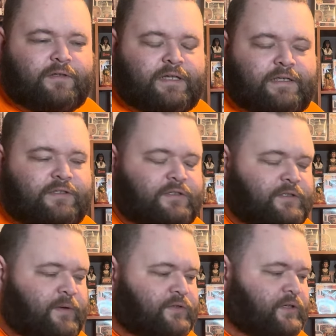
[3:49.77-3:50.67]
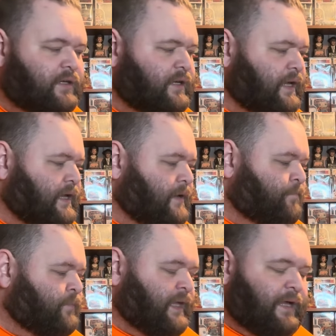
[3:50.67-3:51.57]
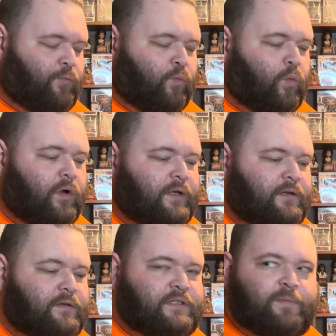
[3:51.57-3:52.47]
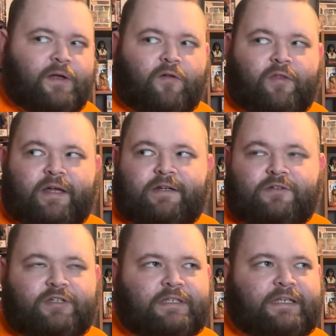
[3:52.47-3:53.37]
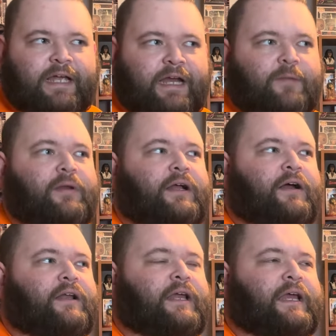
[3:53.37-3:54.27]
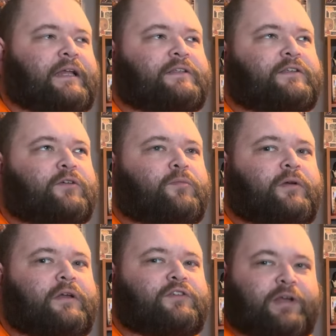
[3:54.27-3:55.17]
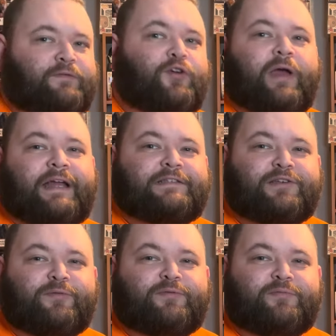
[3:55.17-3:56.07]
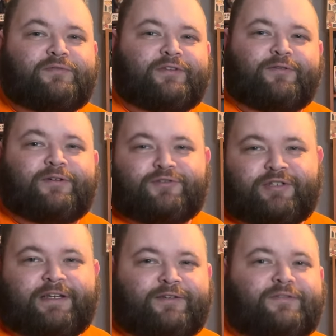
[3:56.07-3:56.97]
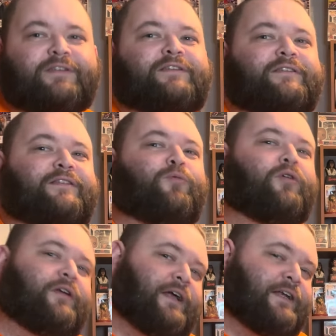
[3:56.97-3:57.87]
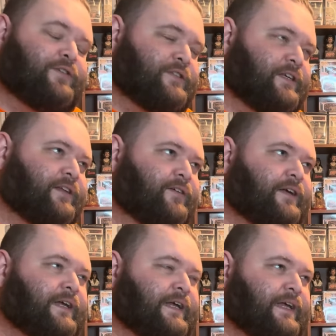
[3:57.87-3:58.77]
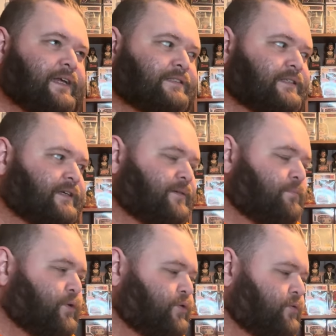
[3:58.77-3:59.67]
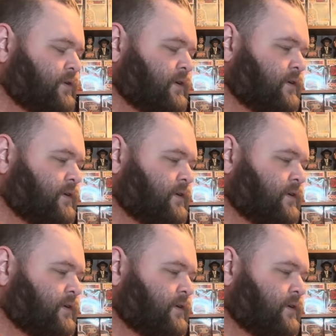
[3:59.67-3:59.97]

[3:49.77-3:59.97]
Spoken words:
smells good. And one smell that Chessie hated, but I got in a hand soap. So I have two hand soaps. So she can use the one and I can use the other. It's a Moonlit